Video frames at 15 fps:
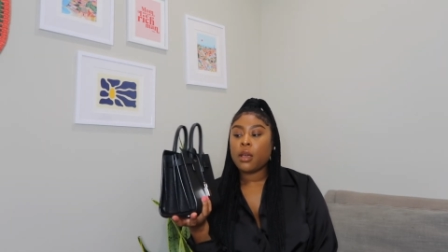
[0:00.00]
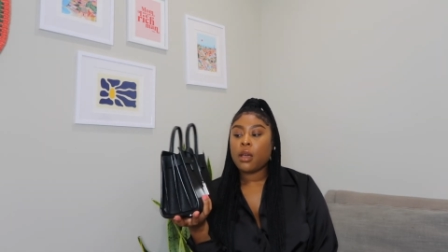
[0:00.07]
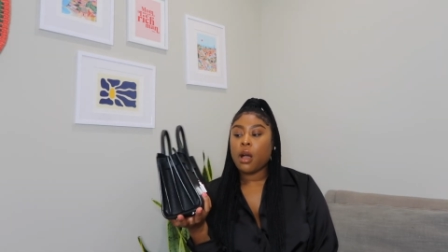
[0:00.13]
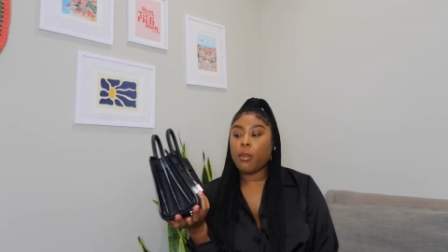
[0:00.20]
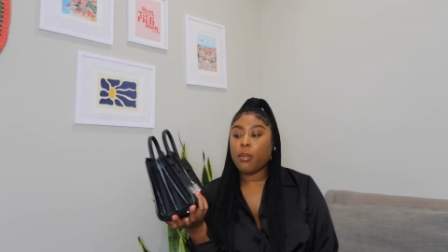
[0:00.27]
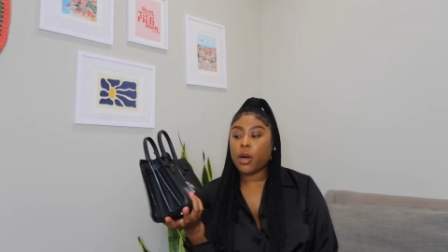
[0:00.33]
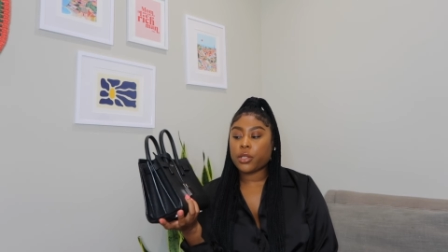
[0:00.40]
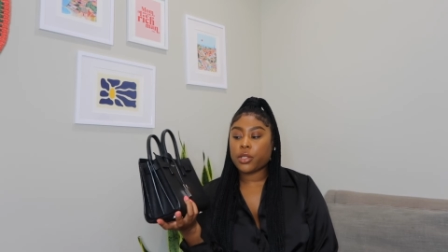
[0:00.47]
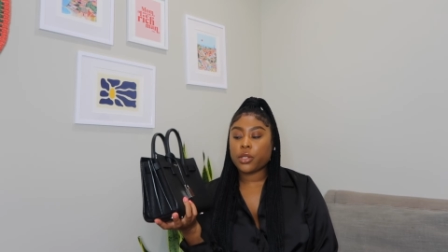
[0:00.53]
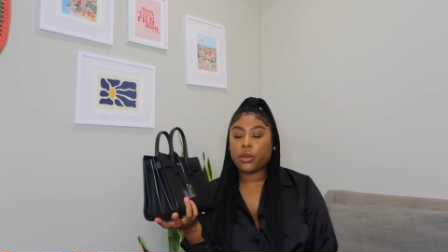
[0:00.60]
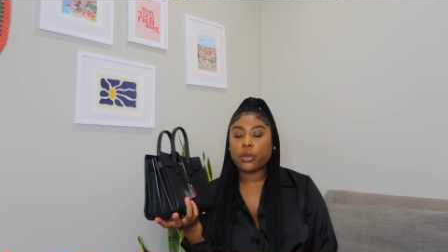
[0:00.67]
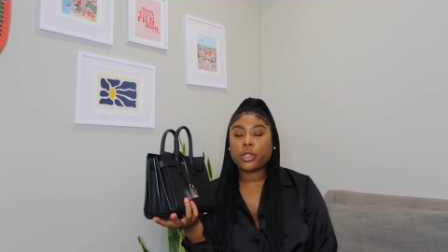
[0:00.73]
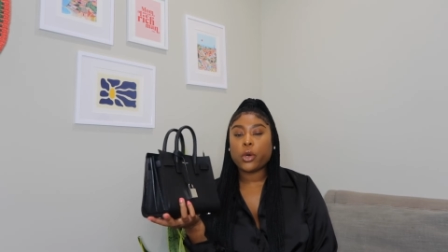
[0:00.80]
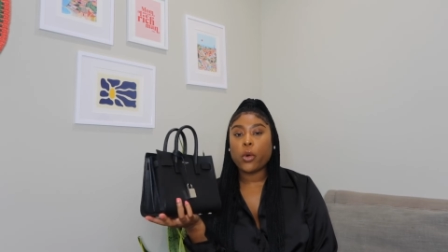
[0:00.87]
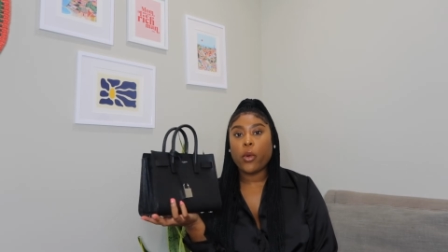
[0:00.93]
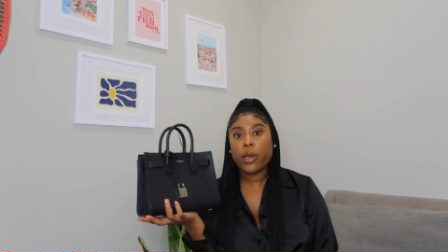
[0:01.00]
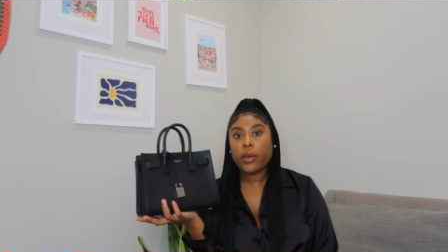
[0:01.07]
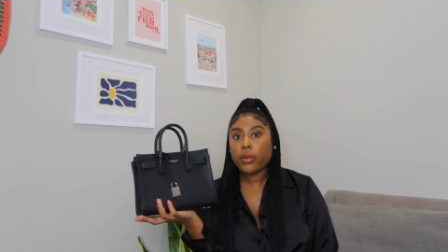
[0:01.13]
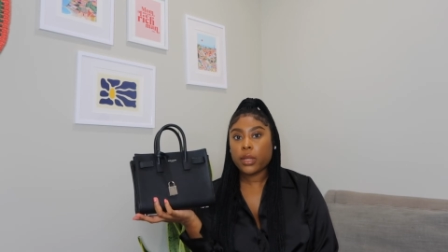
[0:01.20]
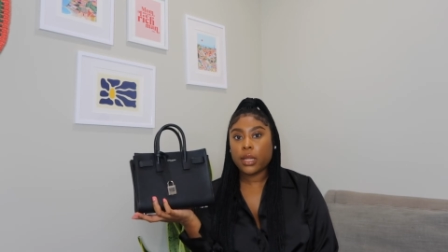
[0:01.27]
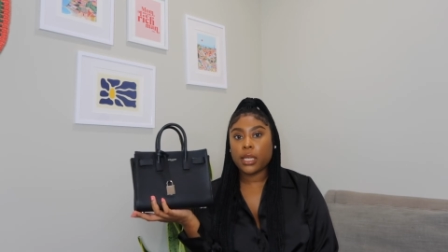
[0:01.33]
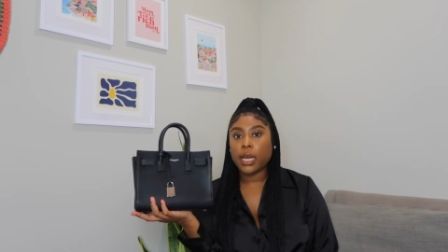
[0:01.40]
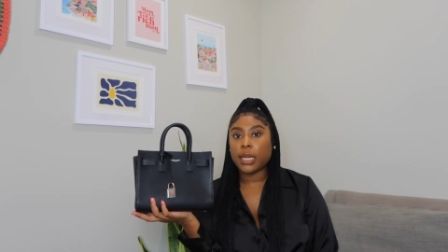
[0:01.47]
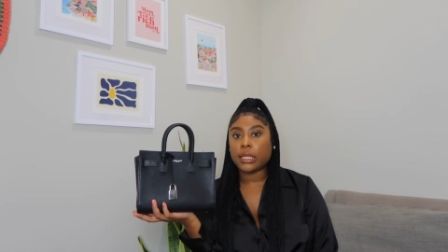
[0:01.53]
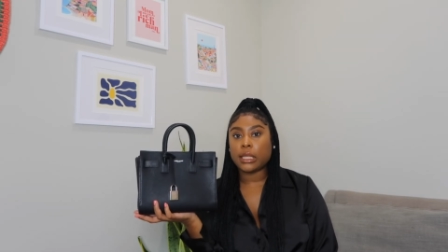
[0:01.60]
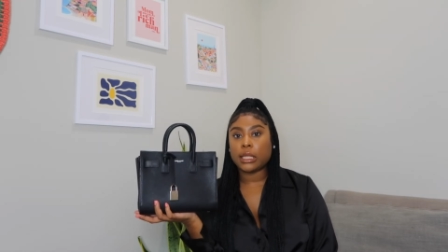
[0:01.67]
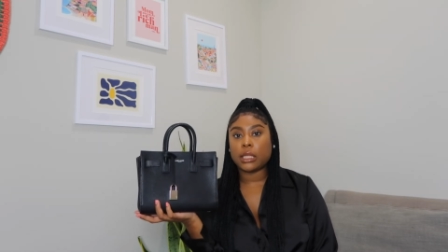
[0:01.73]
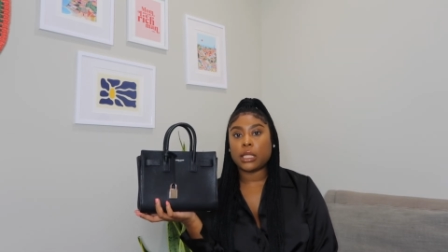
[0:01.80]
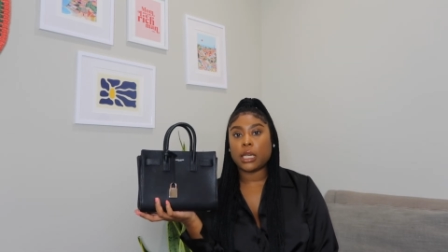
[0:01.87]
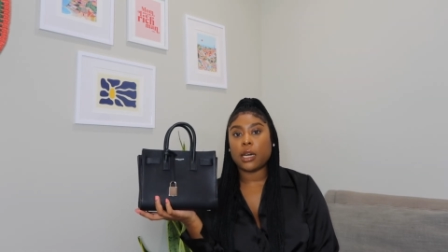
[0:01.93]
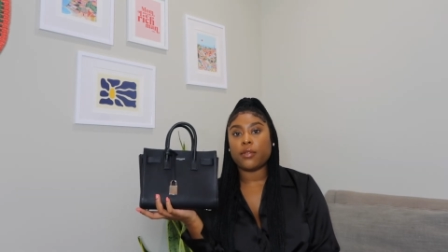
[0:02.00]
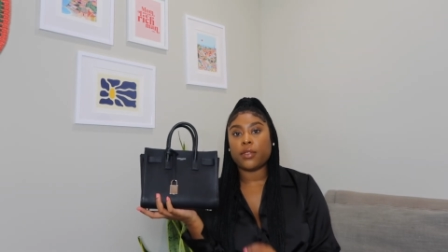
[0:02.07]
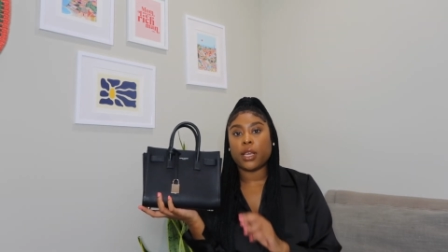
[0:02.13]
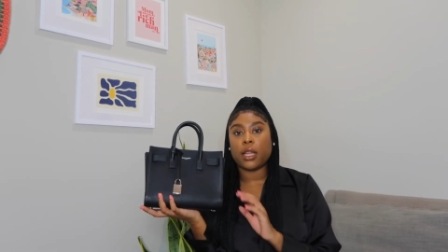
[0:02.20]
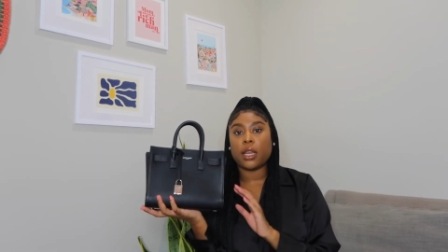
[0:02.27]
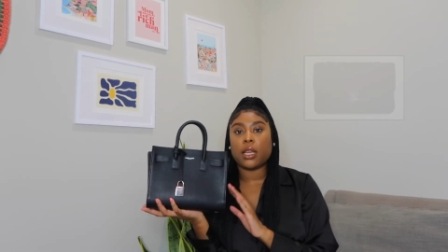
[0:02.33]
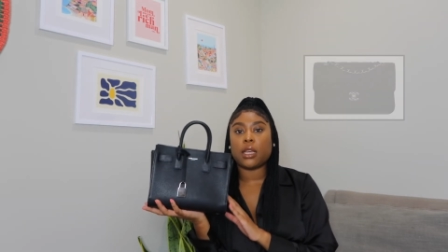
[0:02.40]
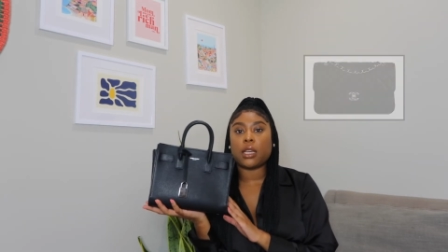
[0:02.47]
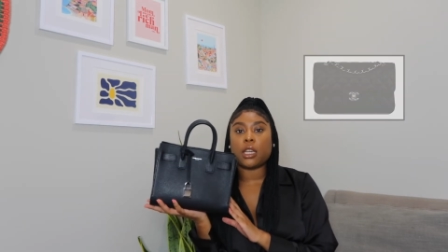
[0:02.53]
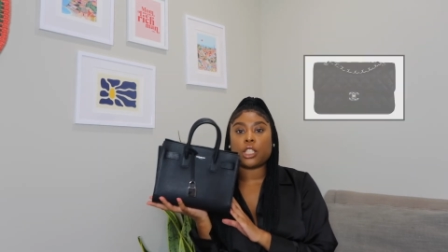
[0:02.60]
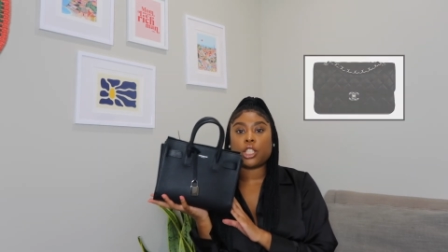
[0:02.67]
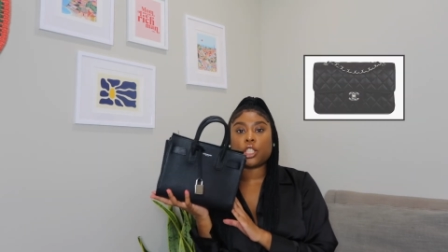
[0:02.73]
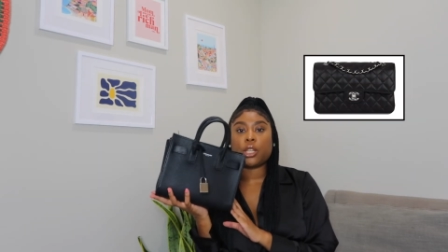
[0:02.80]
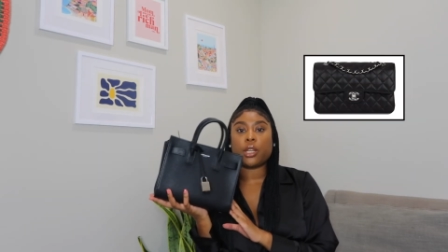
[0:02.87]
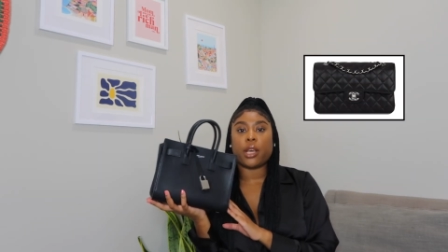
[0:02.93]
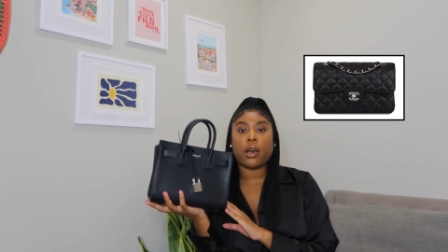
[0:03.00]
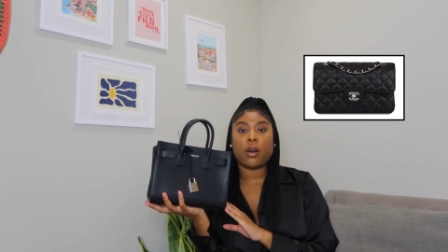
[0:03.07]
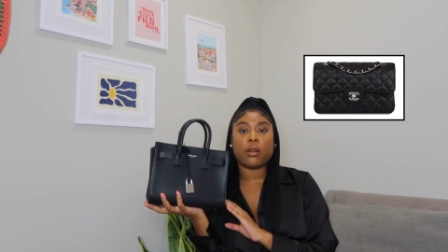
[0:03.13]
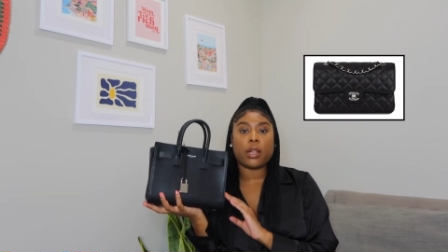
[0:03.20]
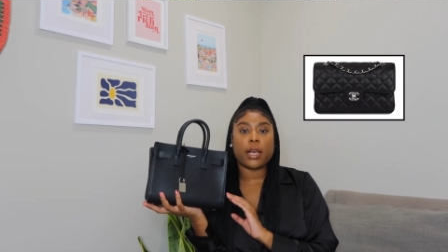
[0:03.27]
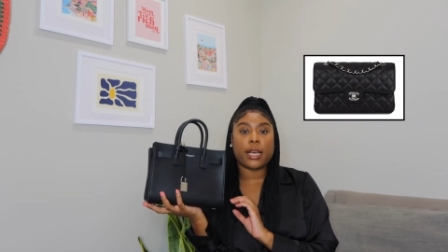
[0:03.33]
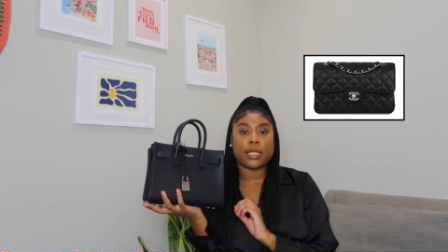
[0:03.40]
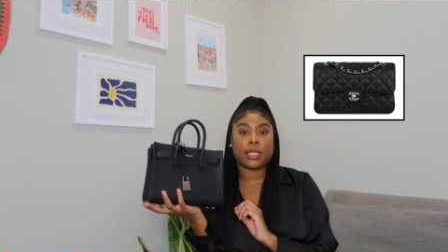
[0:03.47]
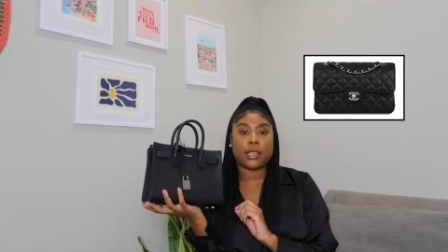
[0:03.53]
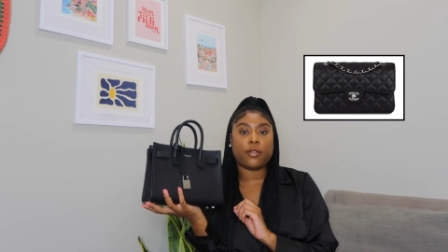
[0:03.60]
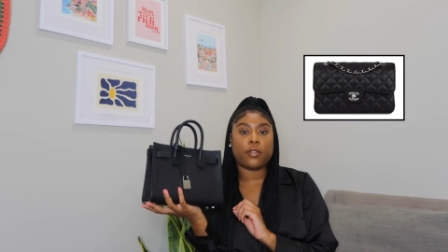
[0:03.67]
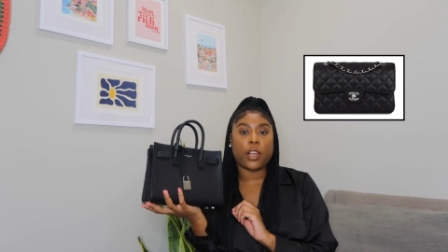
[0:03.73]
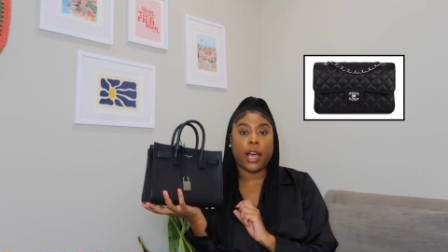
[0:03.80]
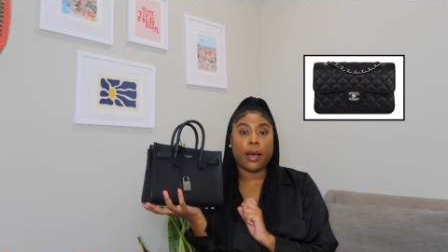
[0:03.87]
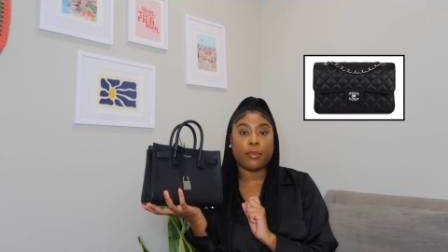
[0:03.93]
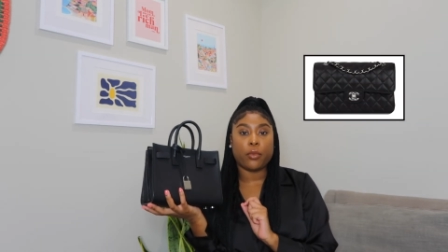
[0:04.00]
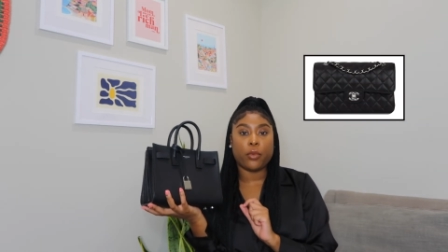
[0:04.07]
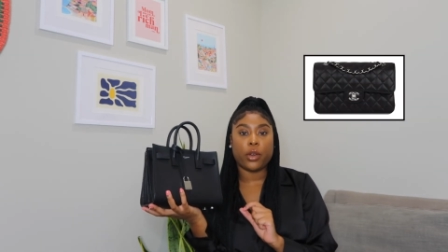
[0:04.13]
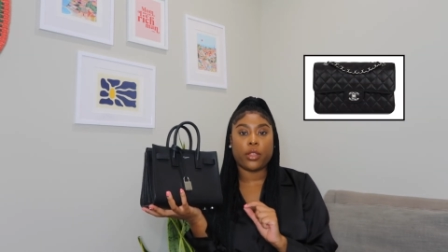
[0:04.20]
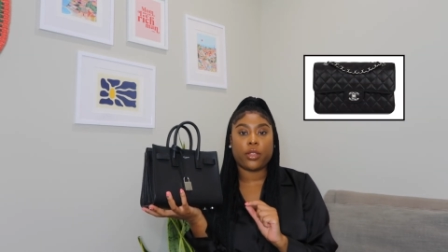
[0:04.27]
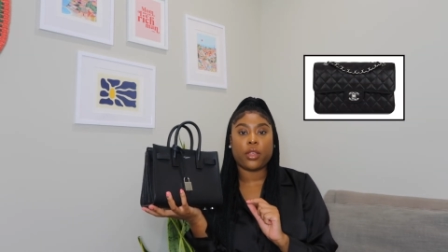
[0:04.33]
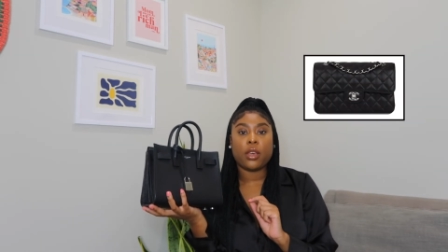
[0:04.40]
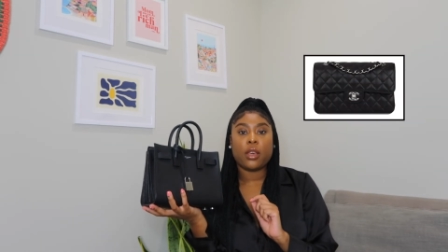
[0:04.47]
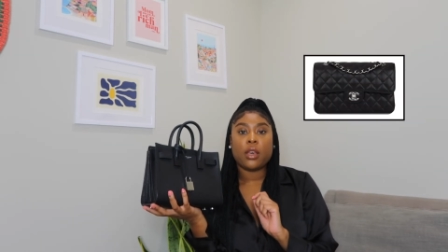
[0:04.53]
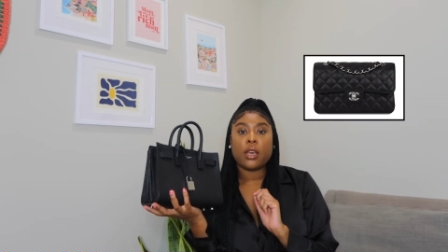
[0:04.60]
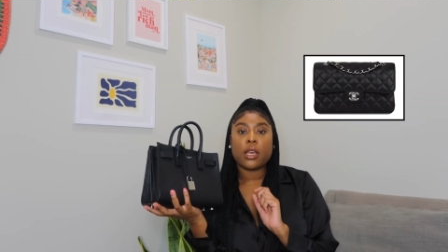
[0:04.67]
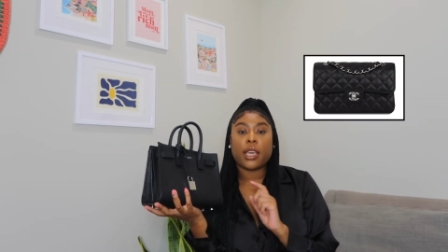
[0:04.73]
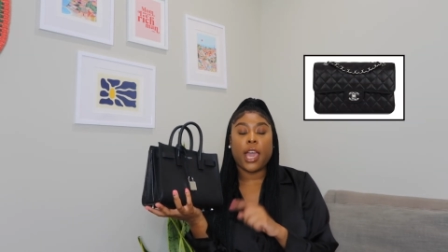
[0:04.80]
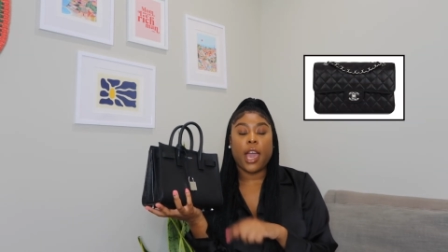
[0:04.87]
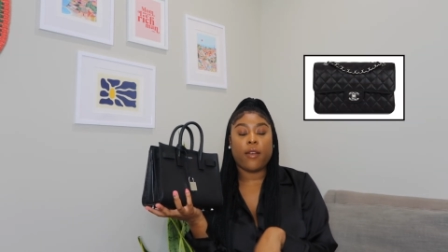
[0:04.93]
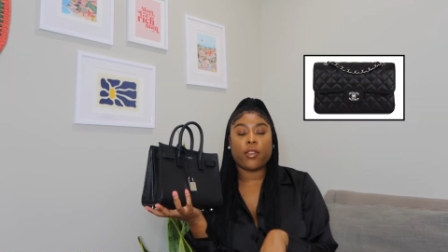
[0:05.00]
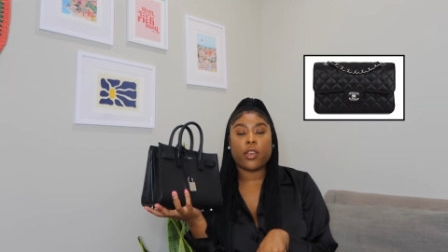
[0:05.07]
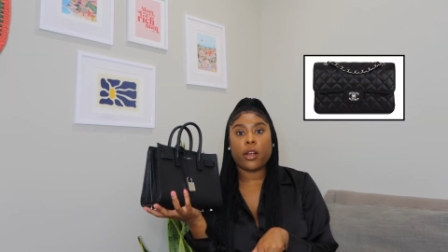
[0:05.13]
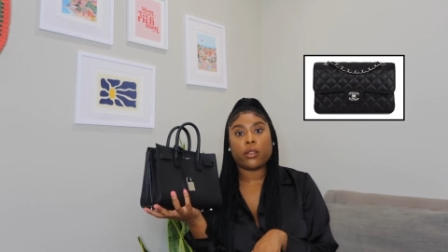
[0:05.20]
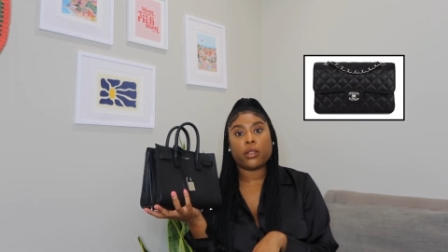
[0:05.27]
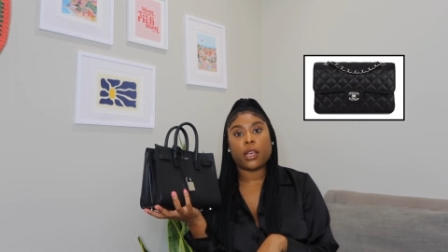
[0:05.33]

I'm also toying with the idea of getting a Chanel classic flap with caviar